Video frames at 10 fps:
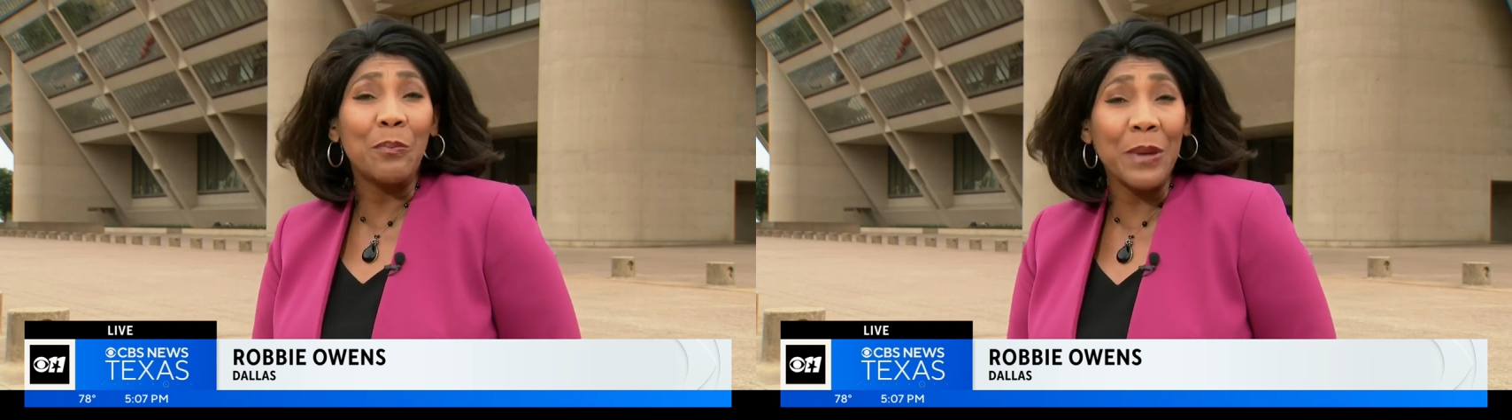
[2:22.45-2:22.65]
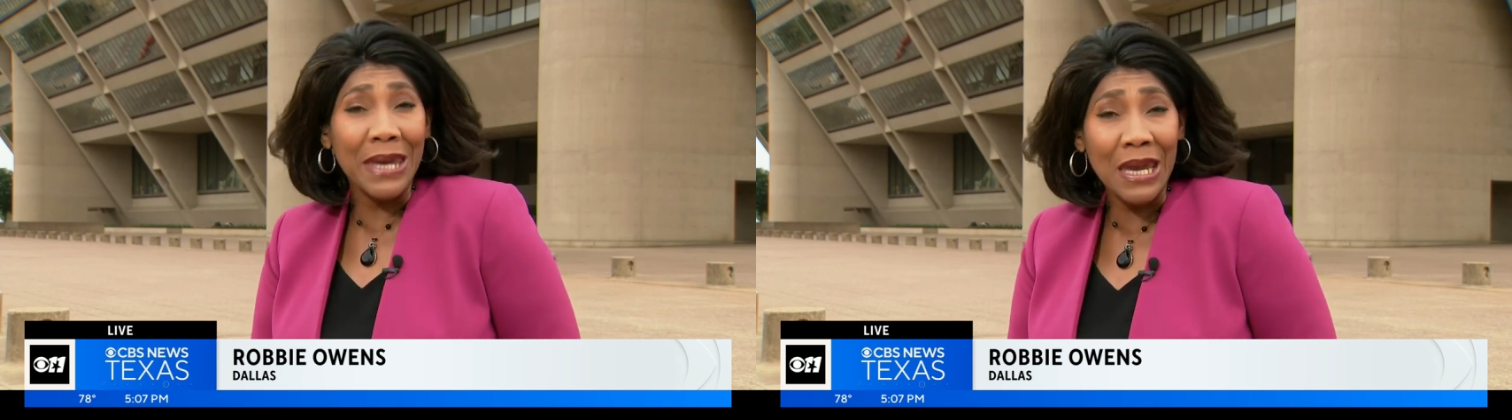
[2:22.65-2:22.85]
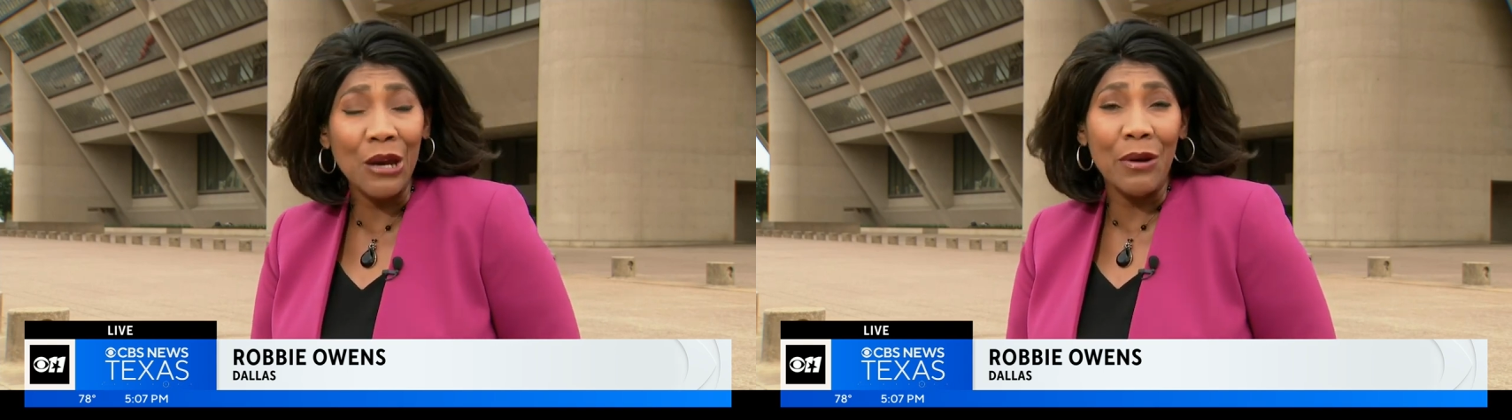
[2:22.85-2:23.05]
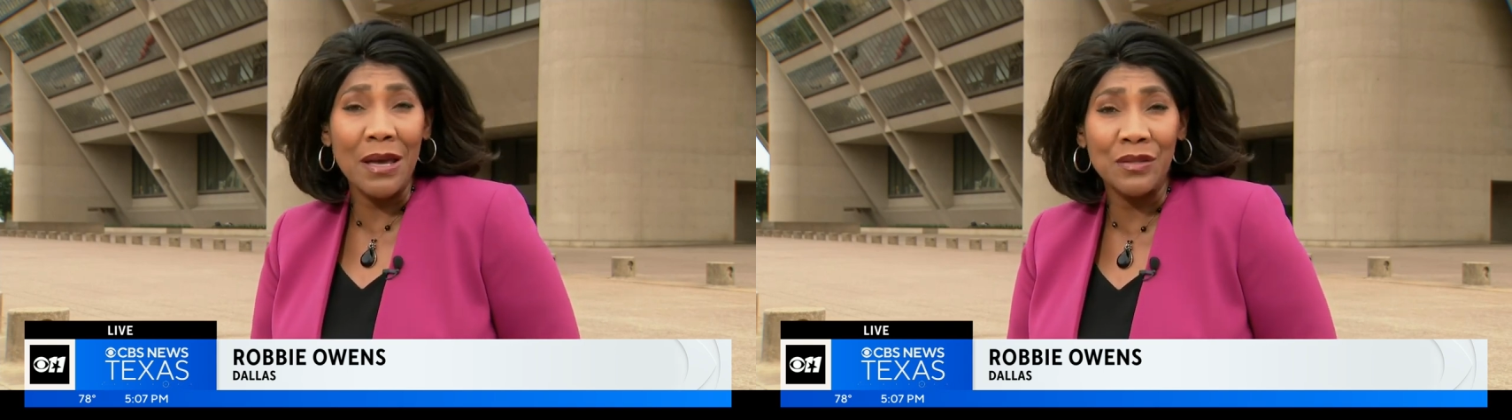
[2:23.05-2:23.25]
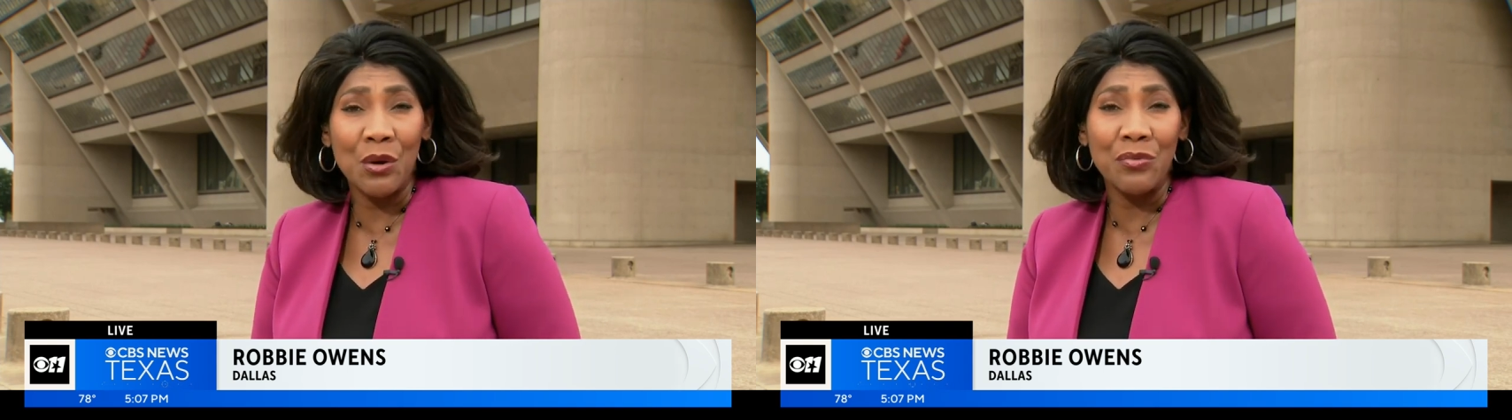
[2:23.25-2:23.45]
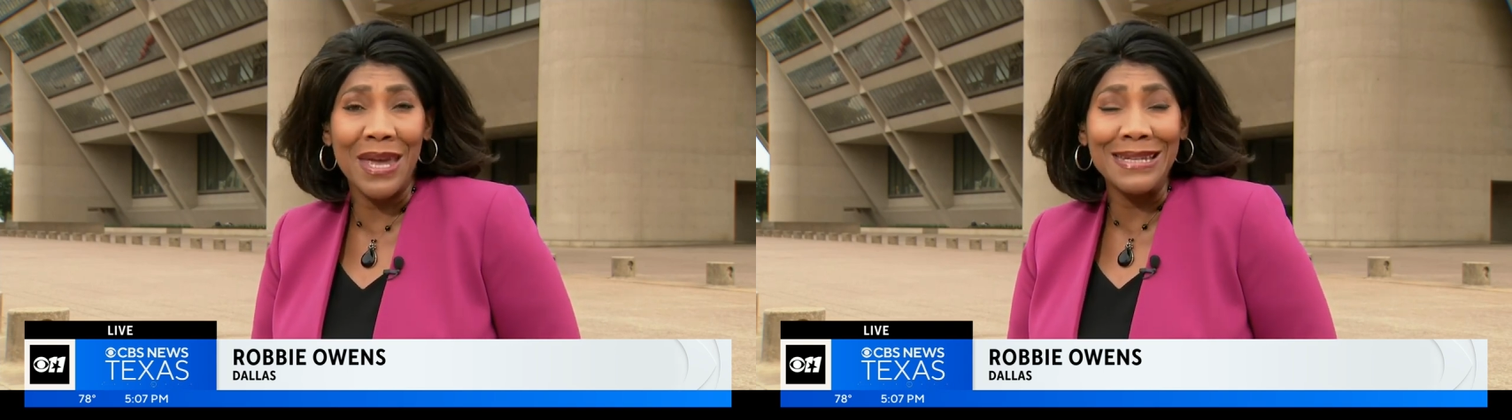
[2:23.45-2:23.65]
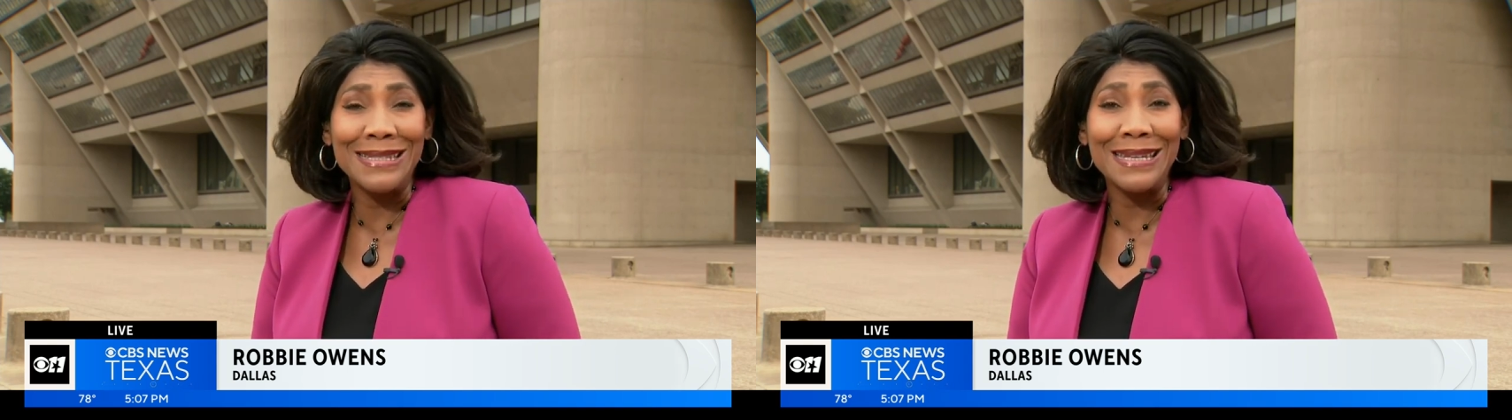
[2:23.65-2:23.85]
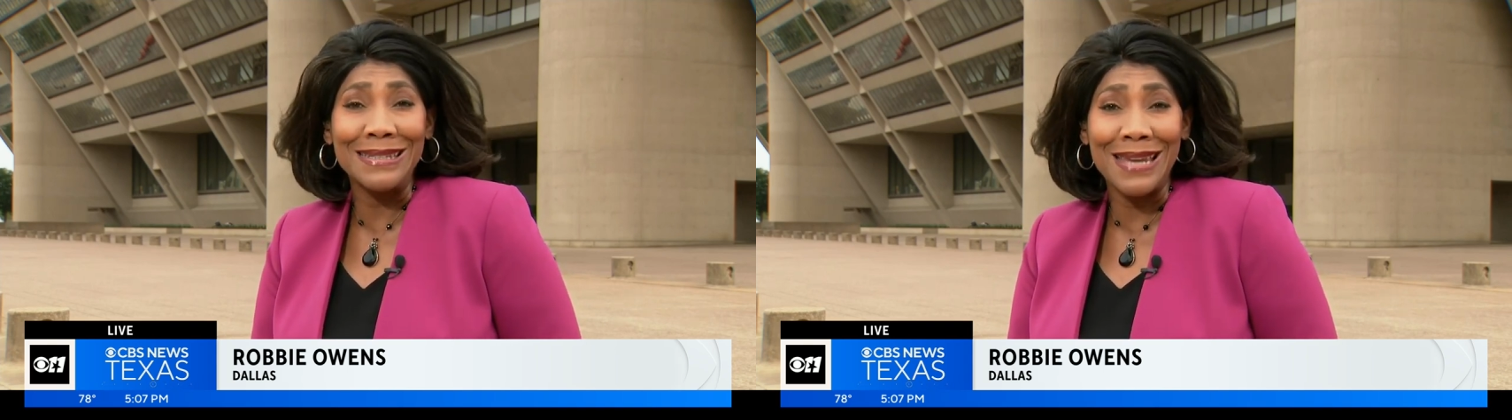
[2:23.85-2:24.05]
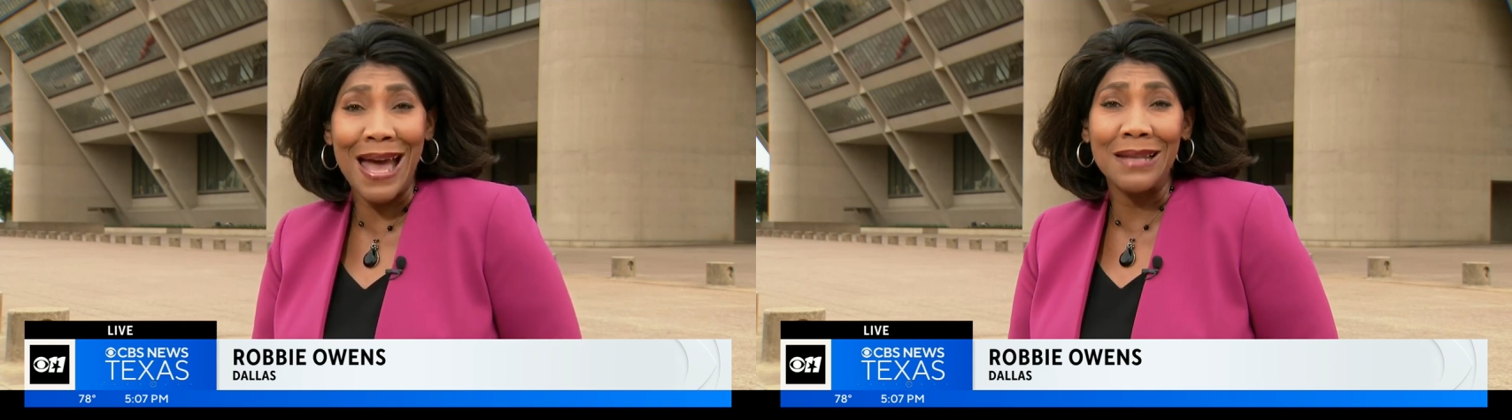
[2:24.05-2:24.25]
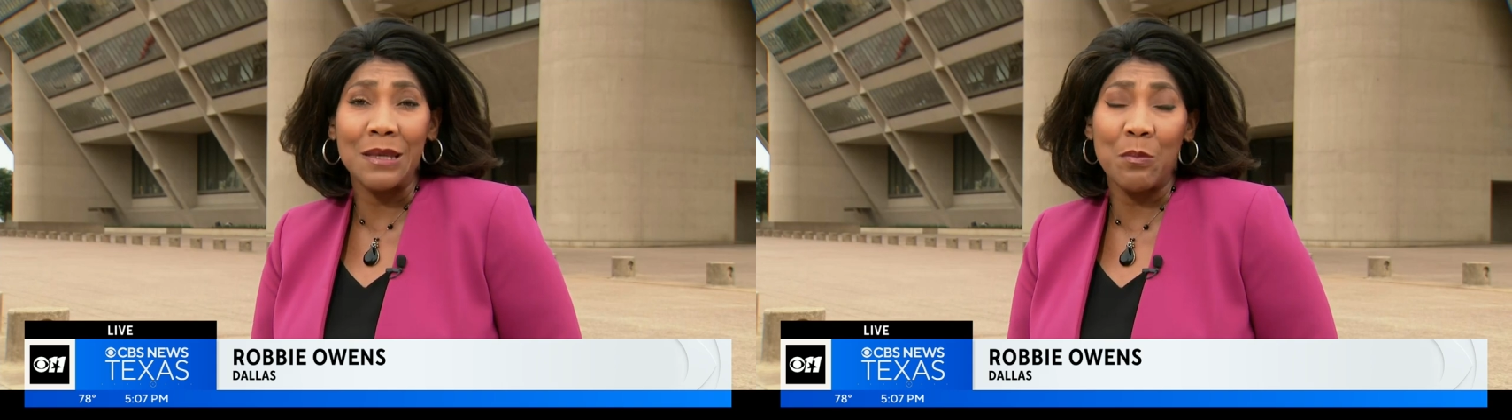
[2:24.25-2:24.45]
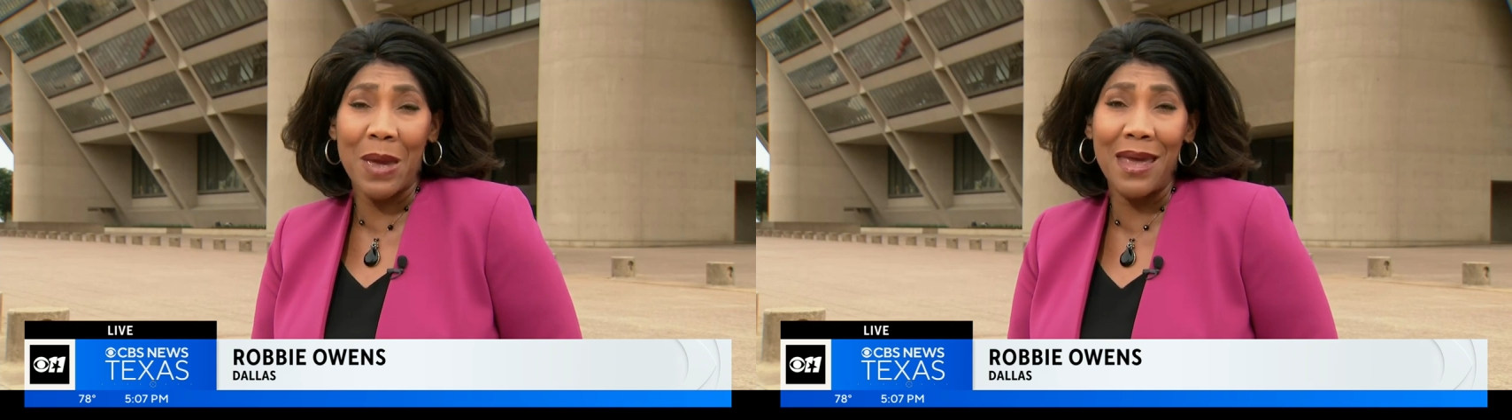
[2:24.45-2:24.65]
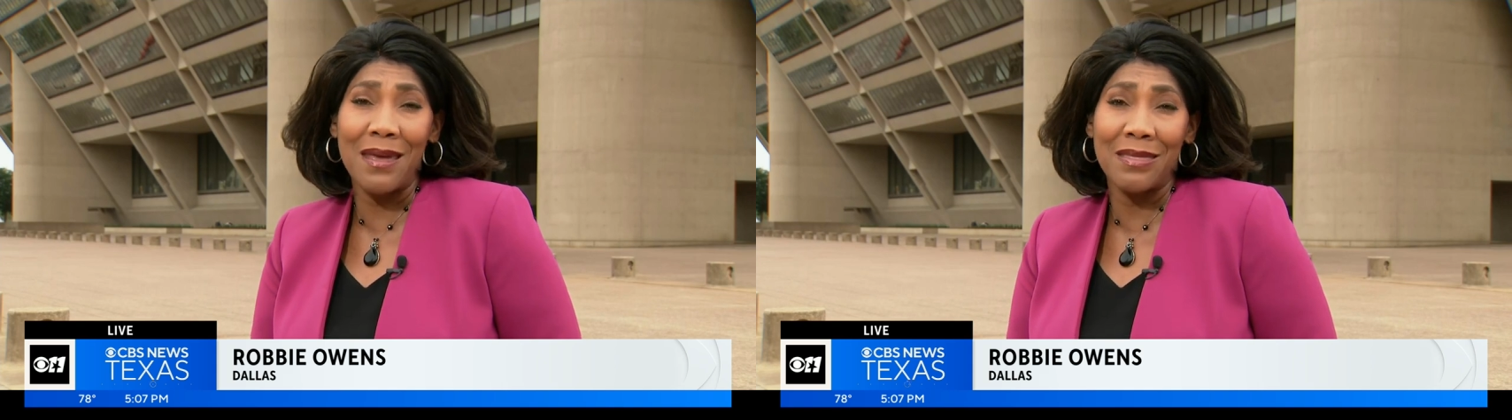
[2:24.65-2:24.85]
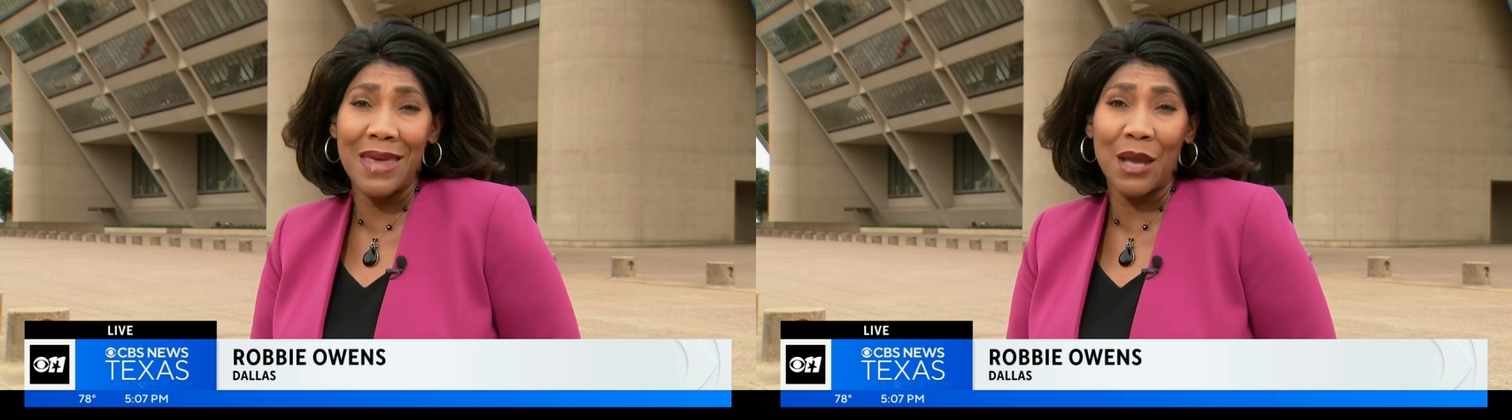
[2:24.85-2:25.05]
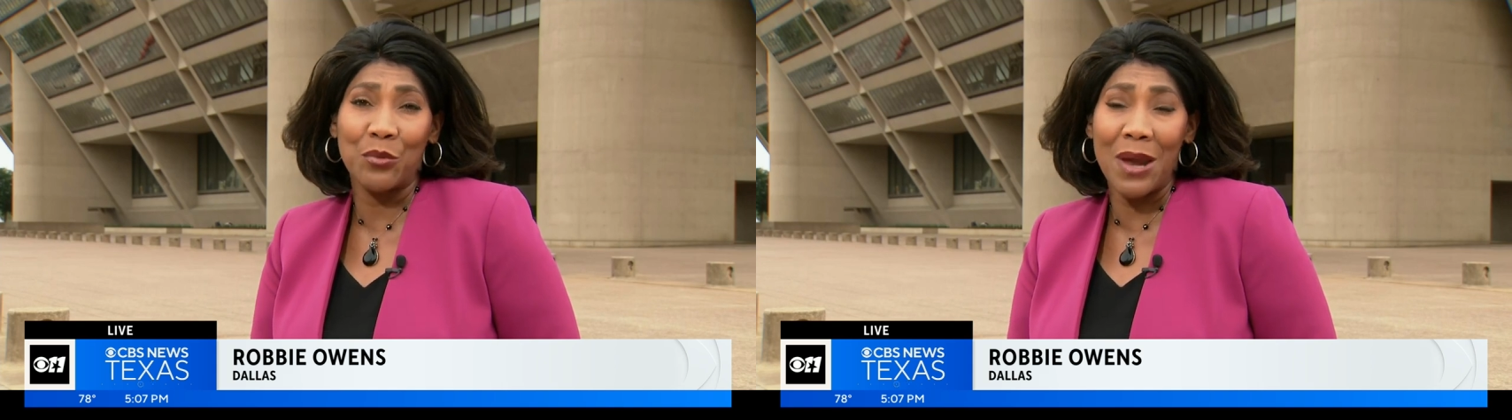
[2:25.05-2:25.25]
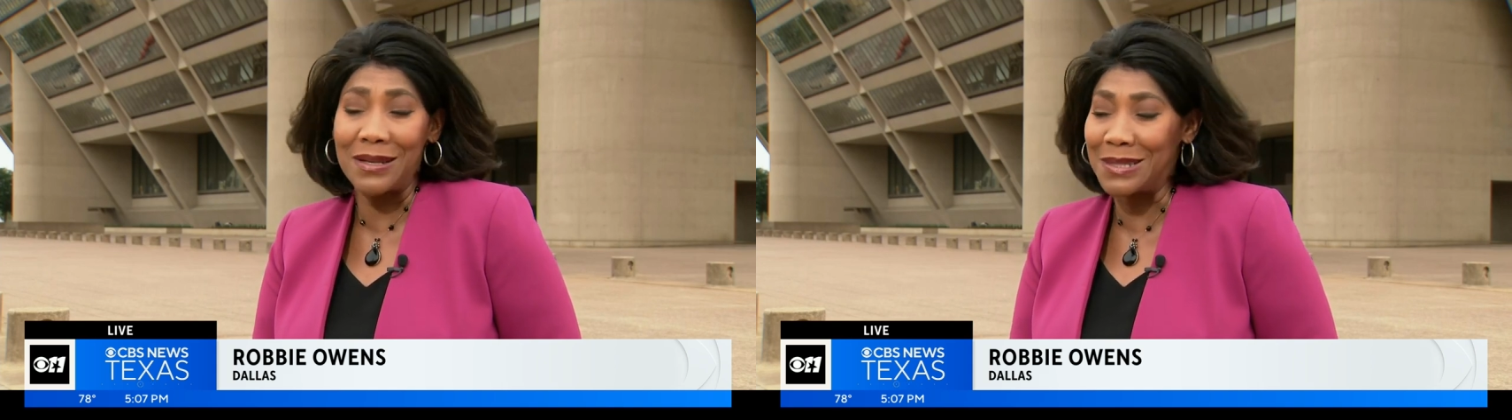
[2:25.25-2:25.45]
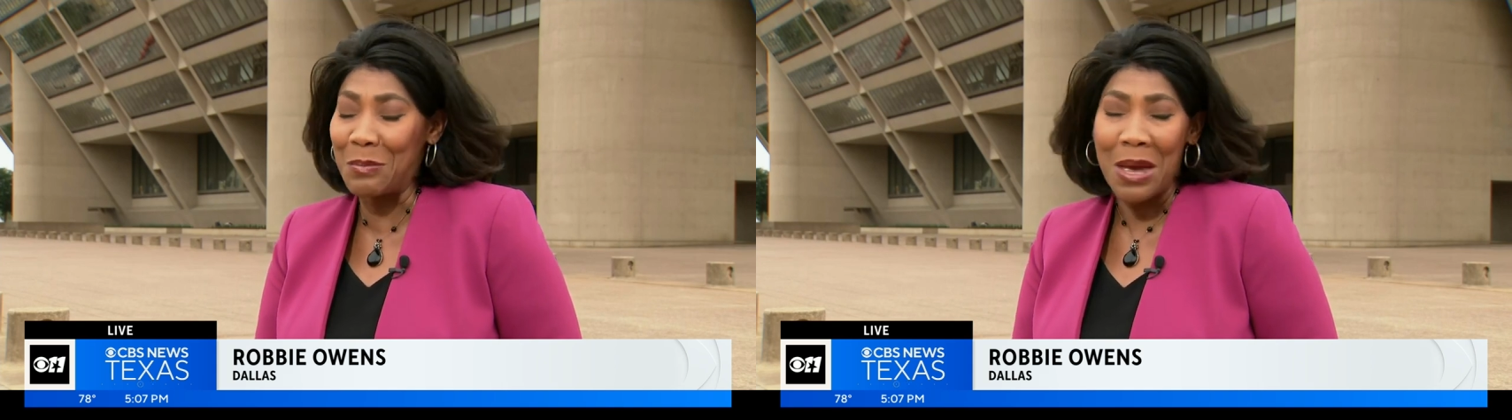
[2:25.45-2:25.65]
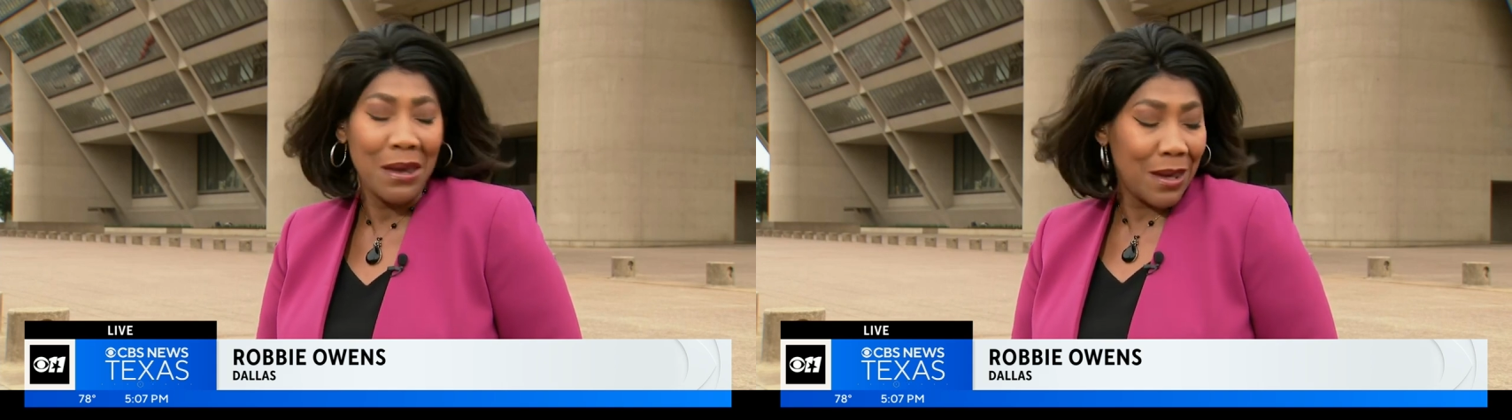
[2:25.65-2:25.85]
appear as though they did not pay that ransom,